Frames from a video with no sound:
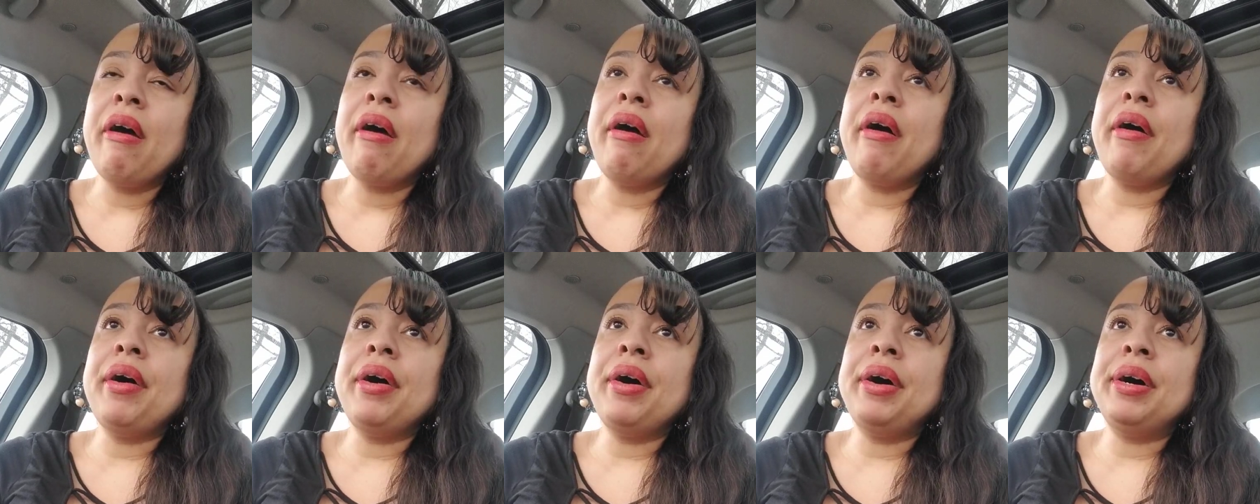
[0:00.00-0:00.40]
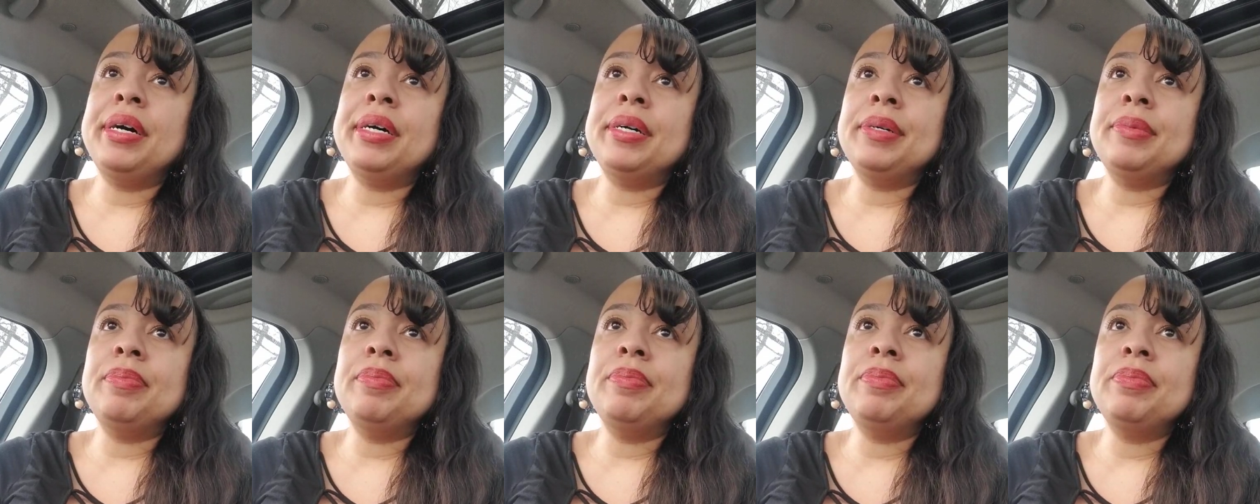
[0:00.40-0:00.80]

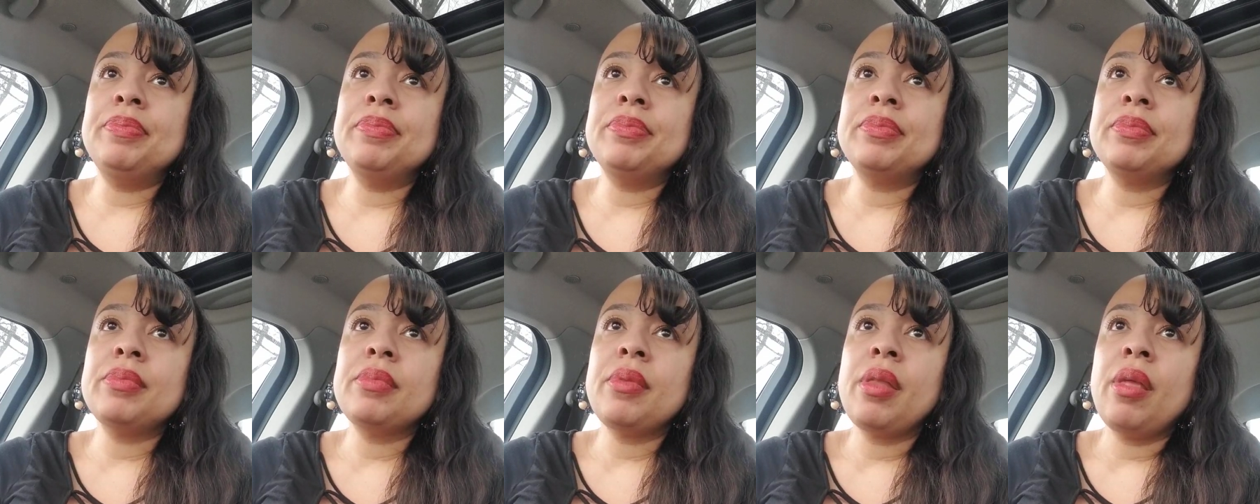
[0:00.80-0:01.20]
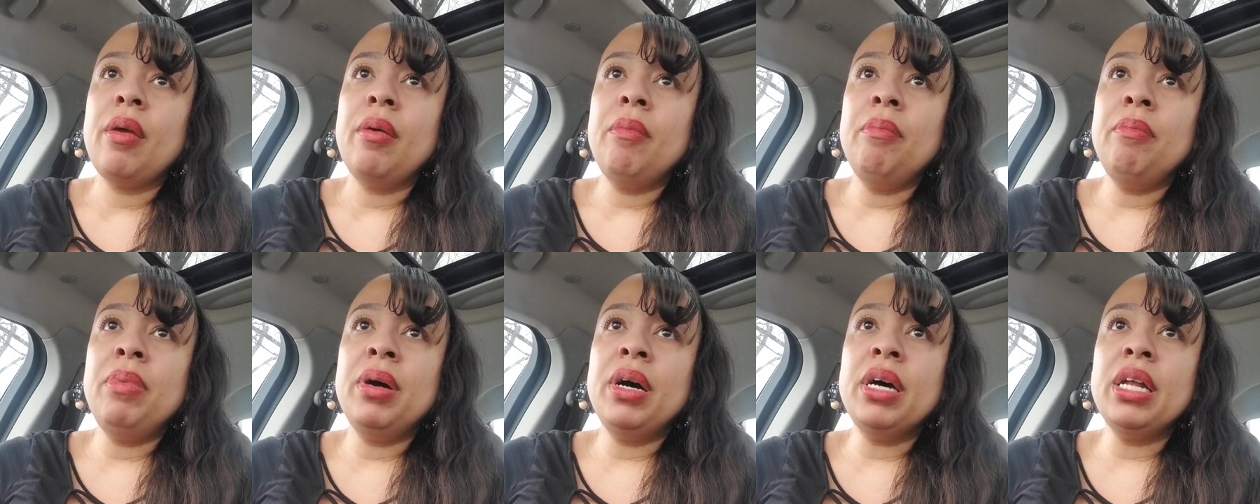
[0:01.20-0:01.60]

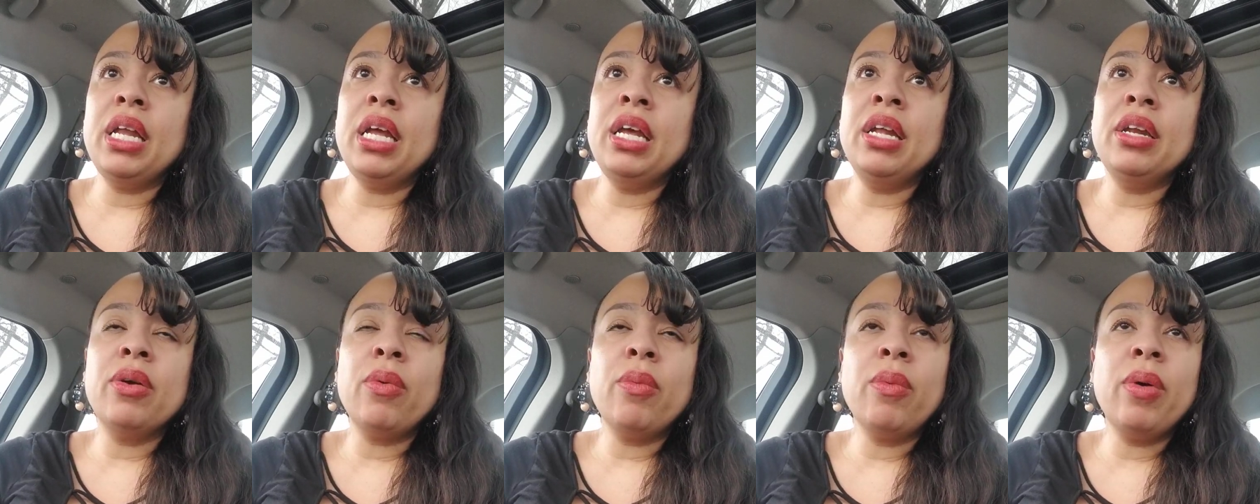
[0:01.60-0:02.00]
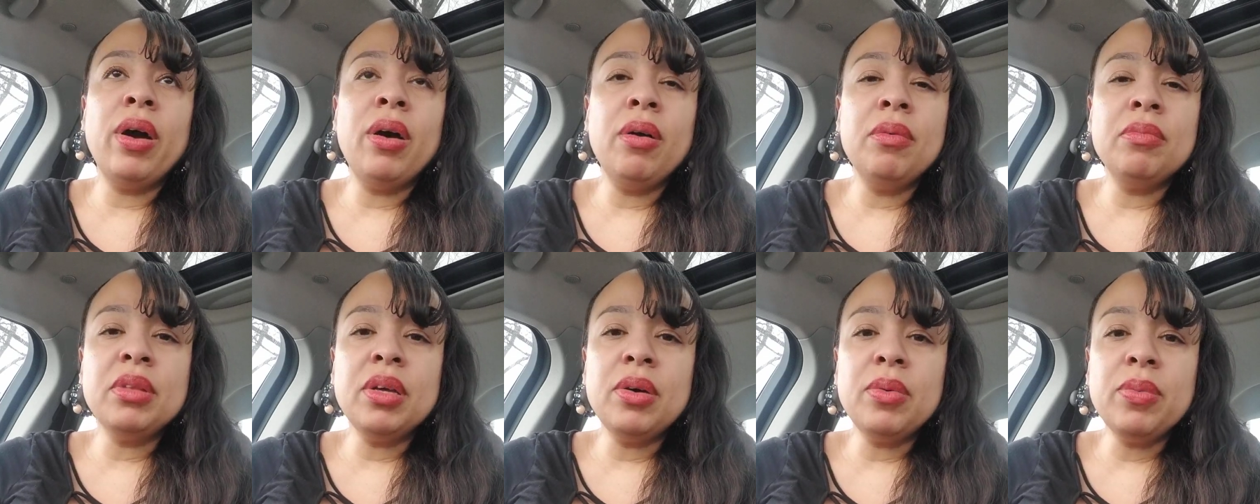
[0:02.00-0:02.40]
But in a
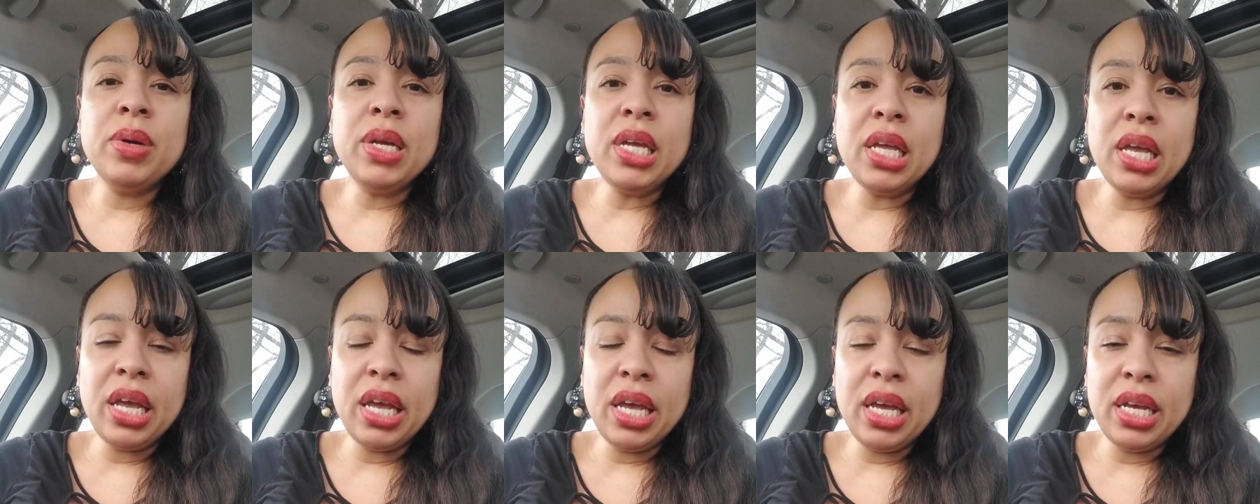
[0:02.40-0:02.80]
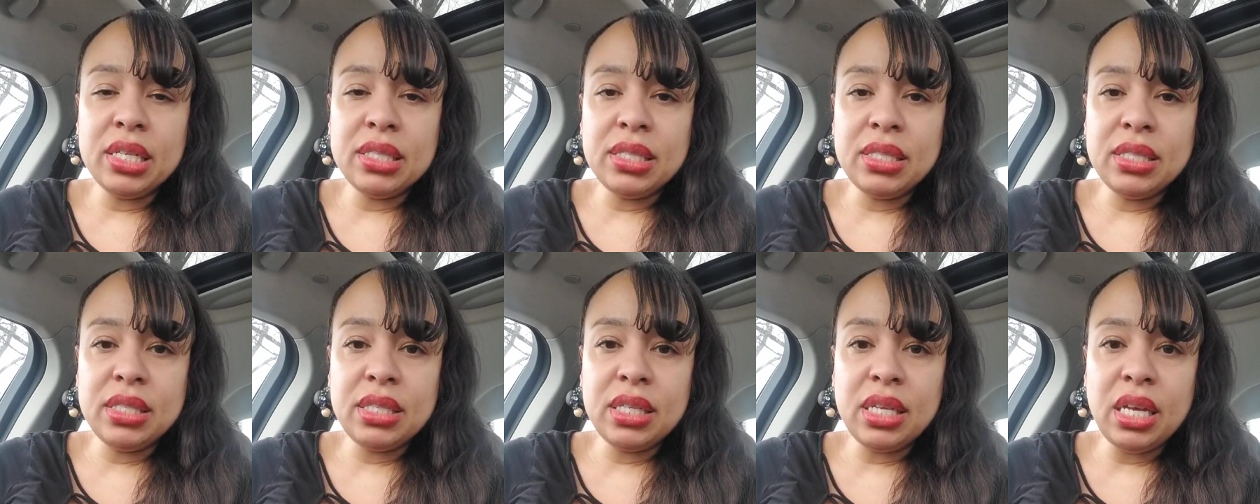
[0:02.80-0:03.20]
realm that we can't
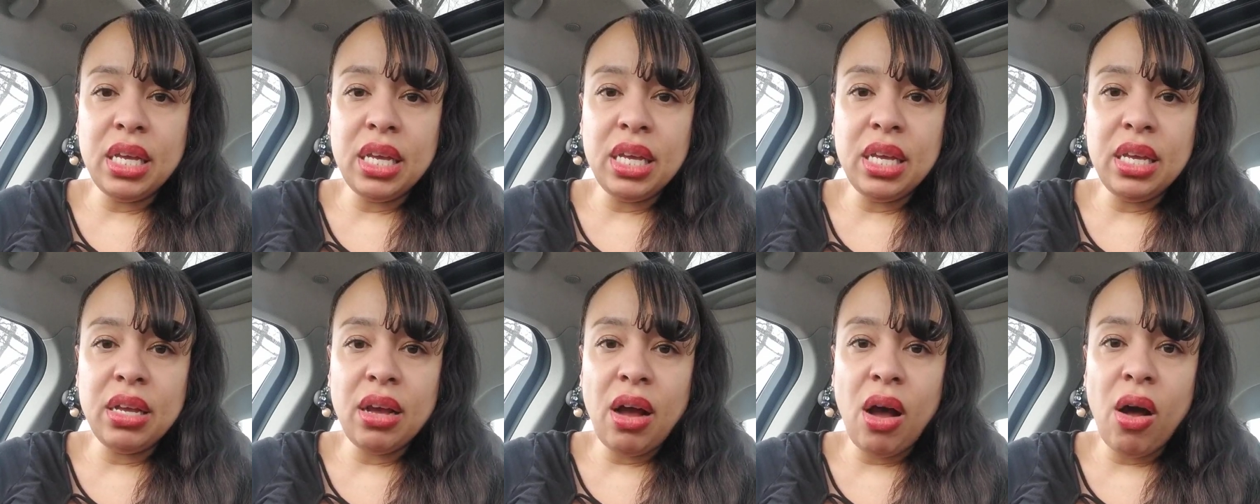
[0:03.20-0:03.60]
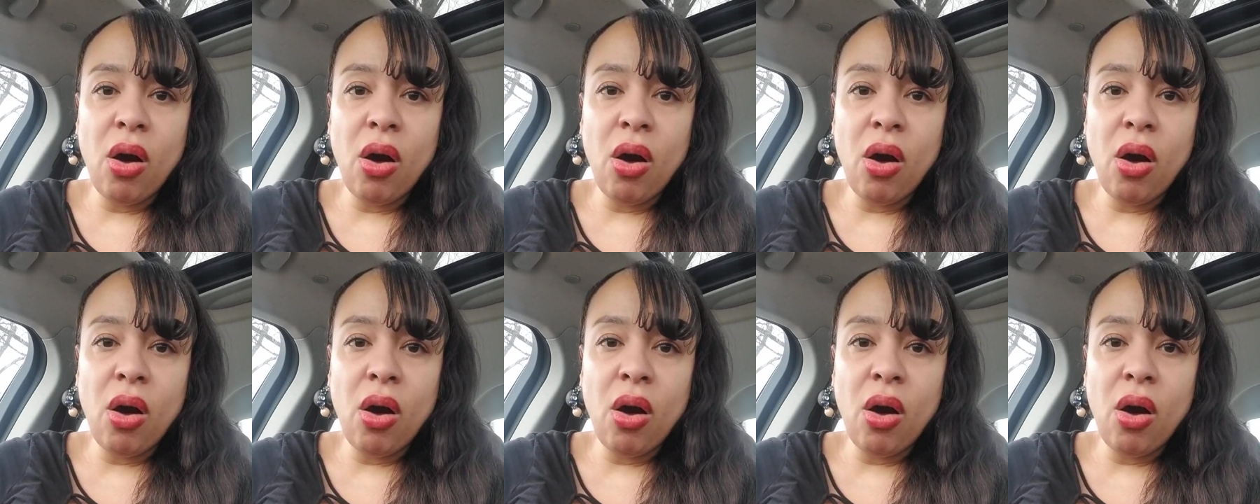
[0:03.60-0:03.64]
see,